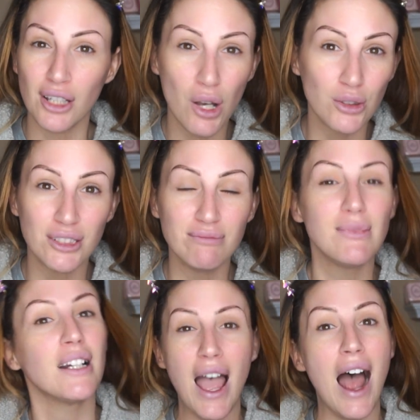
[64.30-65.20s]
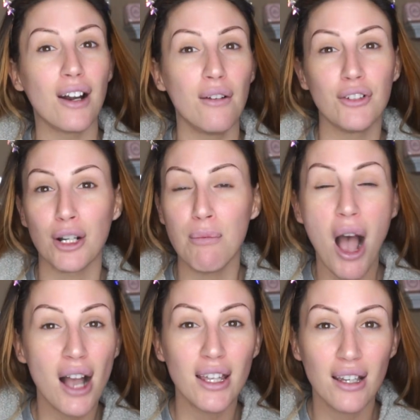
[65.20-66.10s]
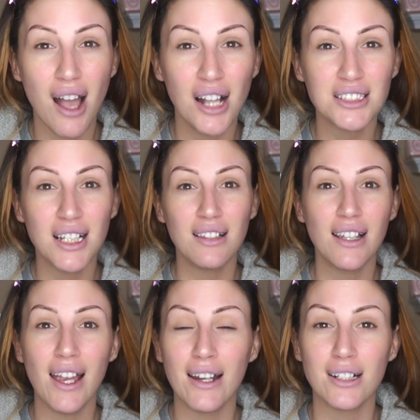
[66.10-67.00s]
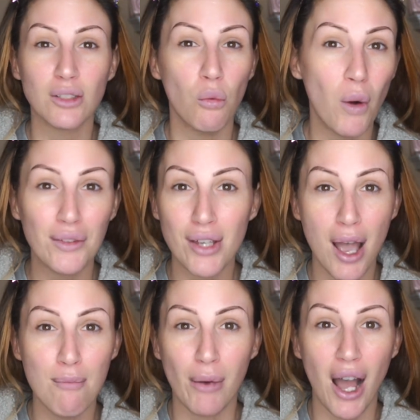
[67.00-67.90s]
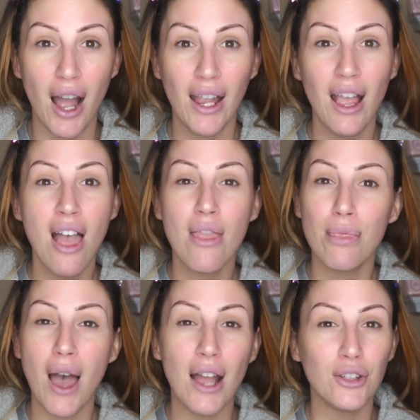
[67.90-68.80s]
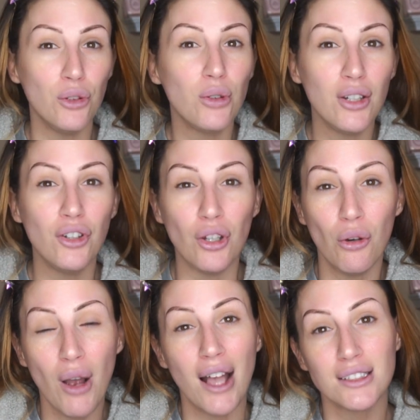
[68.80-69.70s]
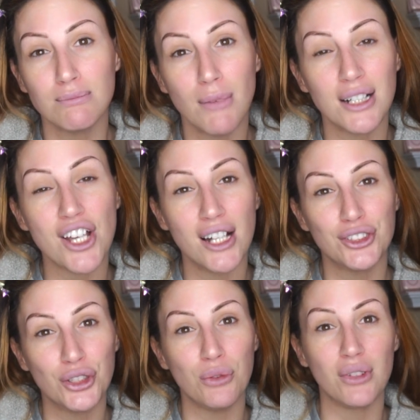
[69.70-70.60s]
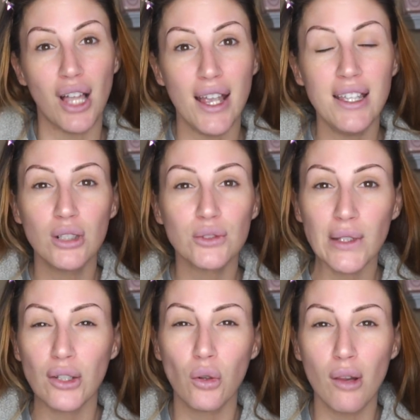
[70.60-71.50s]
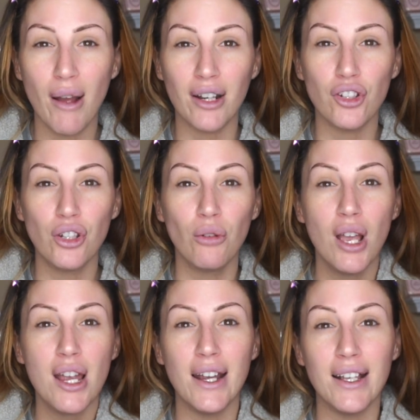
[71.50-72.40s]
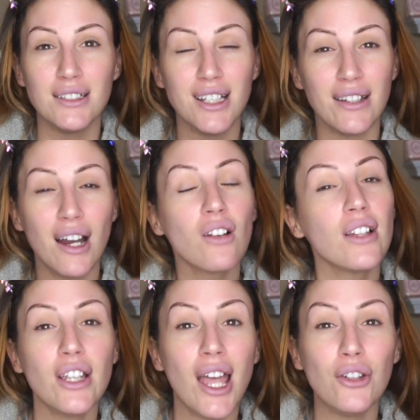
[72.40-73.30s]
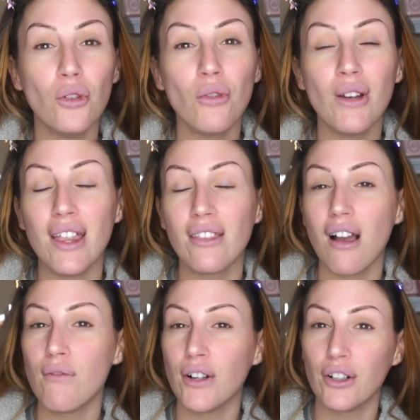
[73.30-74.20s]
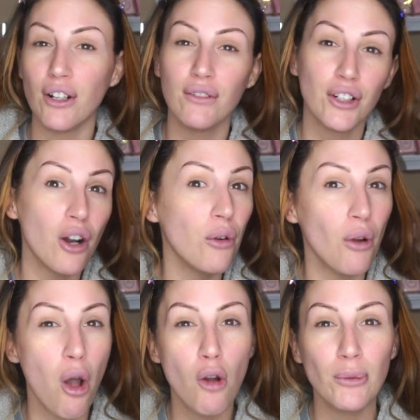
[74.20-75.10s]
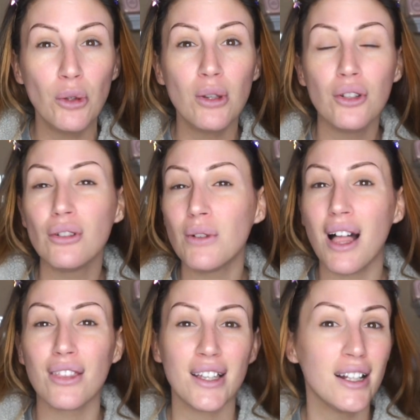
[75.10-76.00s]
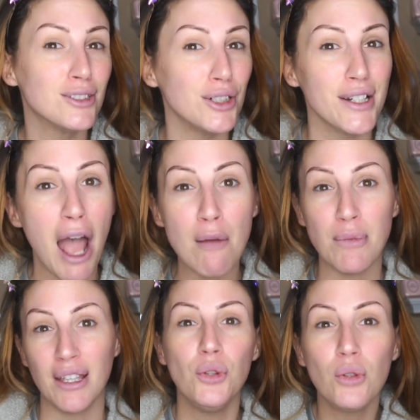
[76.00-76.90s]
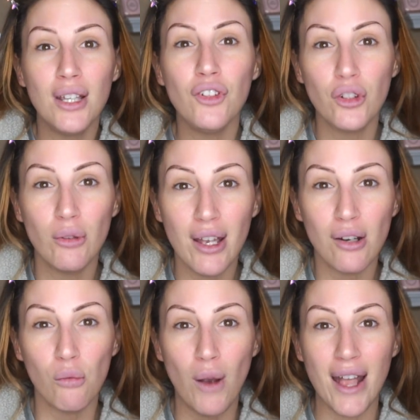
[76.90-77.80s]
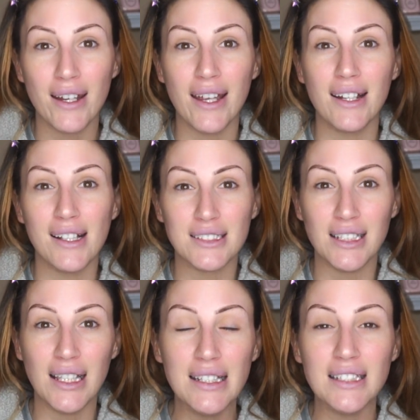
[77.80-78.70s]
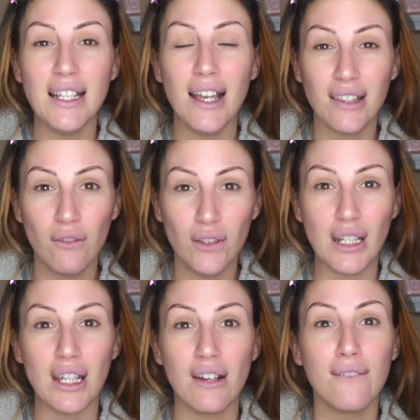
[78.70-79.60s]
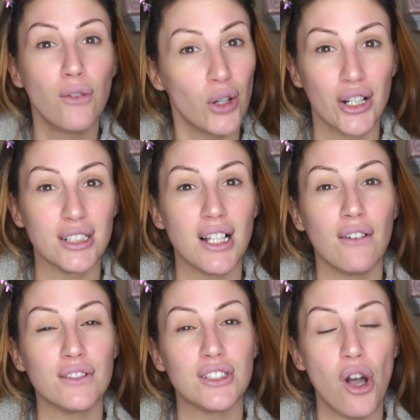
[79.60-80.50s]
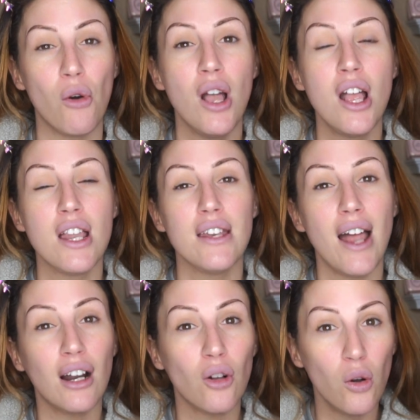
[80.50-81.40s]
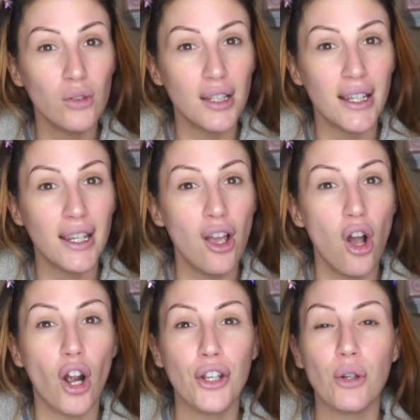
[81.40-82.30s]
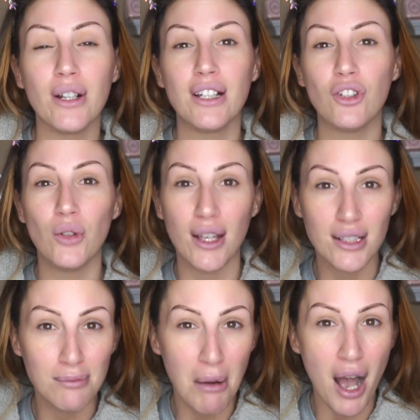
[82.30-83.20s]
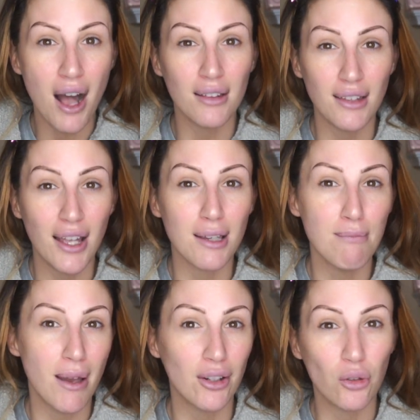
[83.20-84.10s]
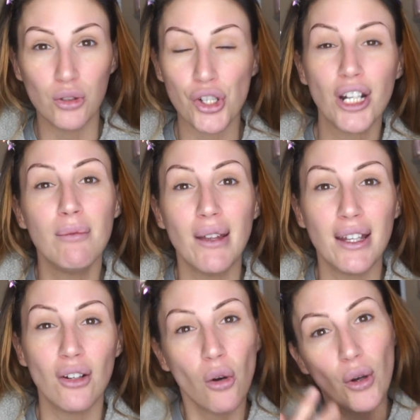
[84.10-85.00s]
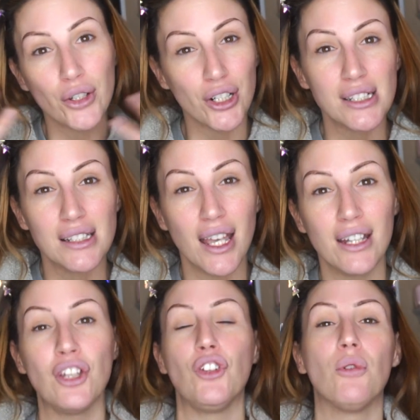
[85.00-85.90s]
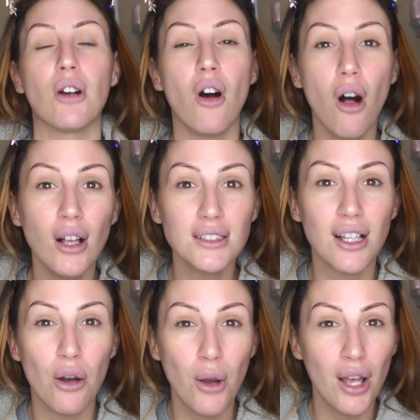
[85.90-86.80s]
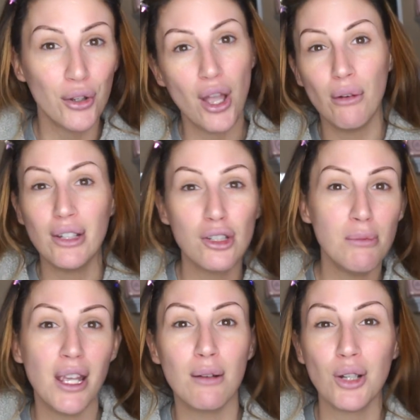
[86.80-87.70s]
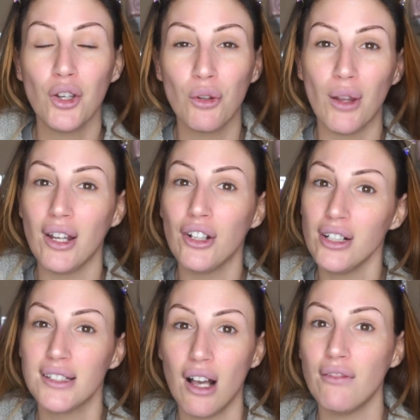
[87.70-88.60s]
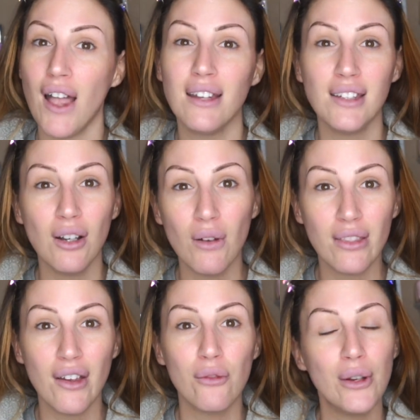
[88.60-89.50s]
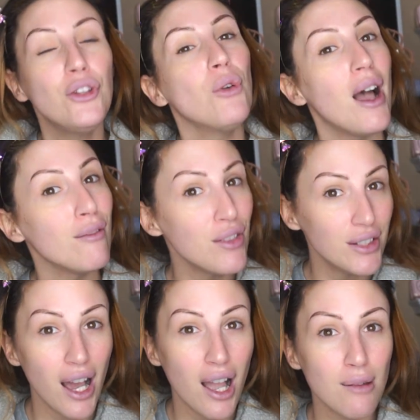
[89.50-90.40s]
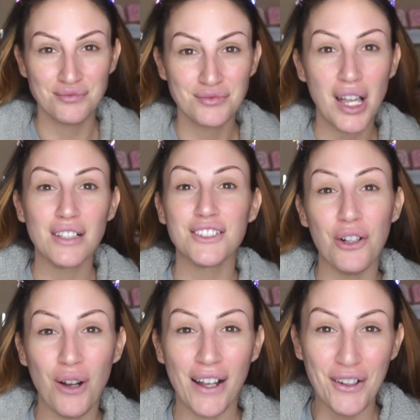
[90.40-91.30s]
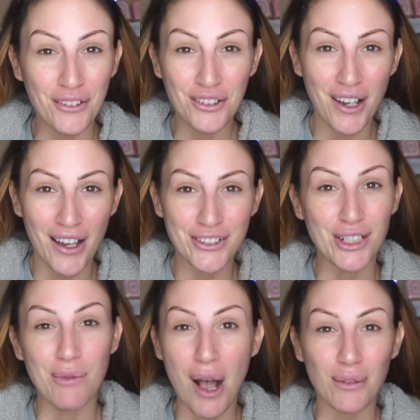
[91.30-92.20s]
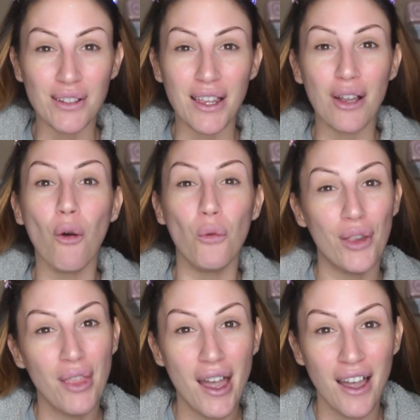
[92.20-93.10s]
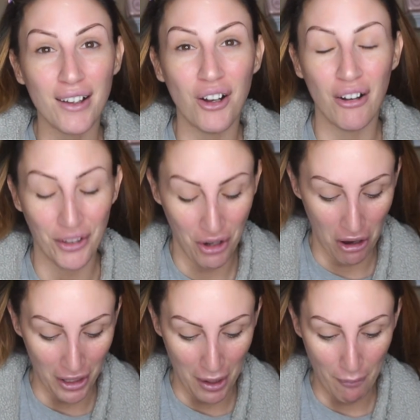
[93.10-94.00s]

loads of money out of your pocket constantly and it's a one-time buy that you can do as much as you like what's really cool about it too is not only can you do it in the comfort of your own home you can do it while the kids are napping you can do it when it is easy and convenient for yourself so not only are you going to get spa-like medical treatment on your skin, you are also going to be able to do it yourself and deal with it when you have the time. So I know you guys are probably like, what the heck are you talking